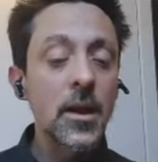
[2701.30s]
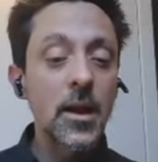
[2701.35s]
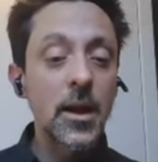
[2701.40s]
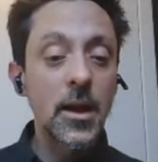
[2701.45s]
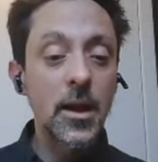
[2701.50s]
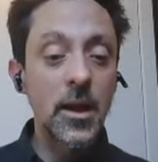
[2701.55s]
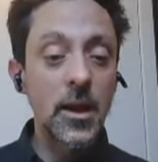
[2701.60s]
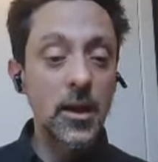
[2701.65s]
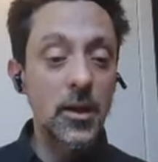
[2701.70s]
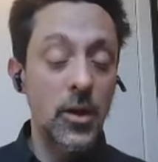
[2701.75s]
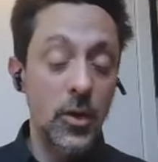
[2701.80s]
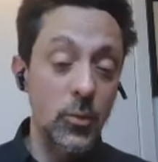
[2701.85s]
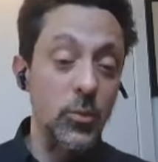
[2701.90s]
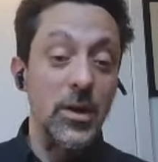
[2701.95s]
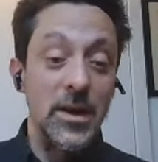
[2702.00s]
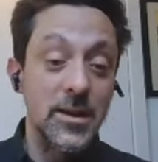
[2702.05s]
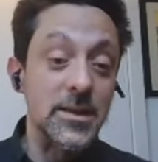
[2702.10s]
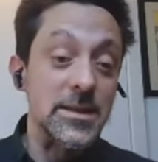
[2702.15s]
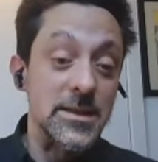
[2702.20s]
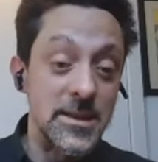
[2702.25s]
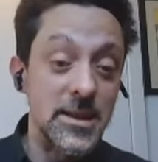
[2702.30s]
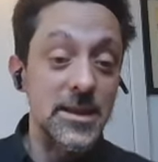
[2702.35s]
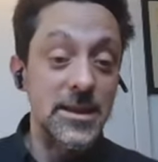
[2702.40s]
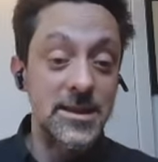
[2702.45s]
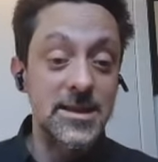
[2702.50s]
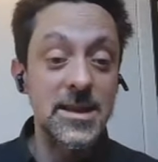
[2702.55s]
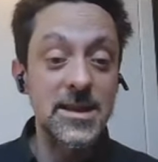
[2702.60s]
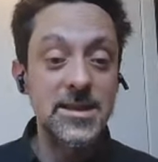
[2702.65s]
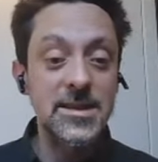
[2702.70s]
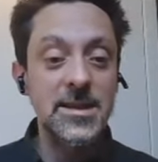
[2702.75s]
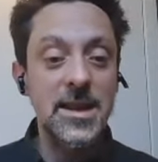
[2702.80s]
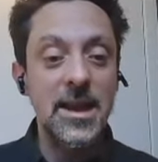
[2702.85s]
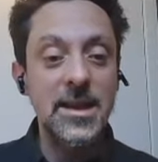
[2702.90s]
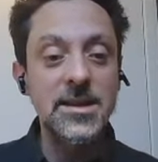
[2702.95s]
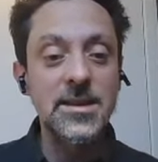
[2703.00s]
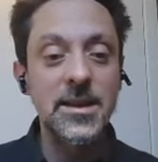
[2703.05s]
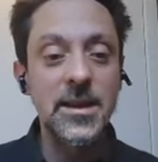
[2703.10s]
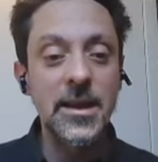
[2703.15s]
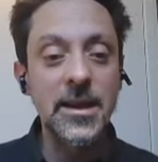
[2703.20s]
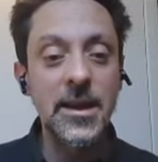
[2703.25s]
it still exists
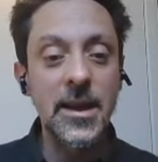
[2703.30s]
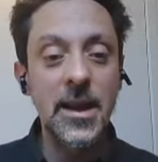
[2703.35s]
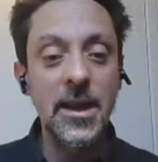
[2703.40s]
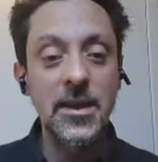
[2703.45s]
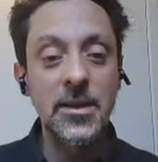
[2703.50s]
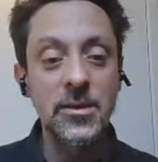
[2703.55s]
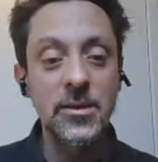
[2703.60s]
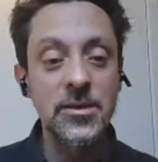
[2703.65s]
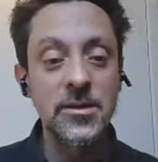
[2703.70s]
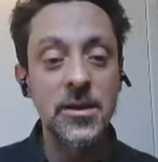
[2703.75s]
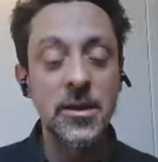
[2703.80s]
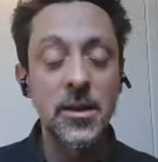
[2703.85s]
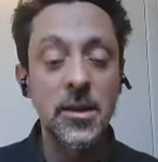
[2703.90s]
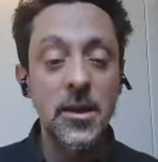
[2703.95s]
actually, and